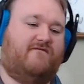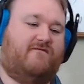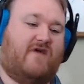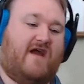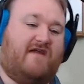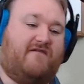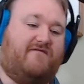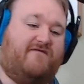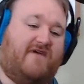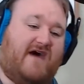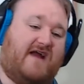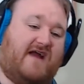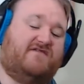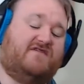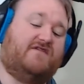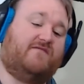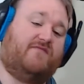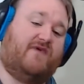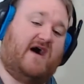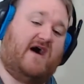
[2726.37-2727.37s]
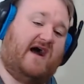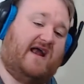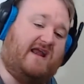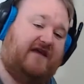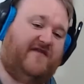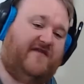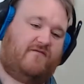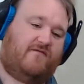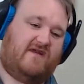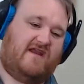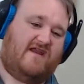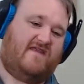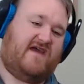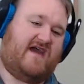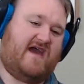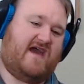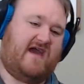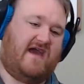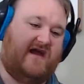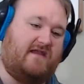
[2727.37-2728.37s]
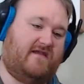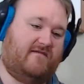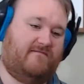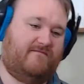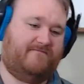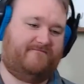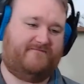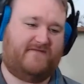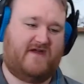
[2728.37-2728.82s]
right, 5 to the body, 3 to the head.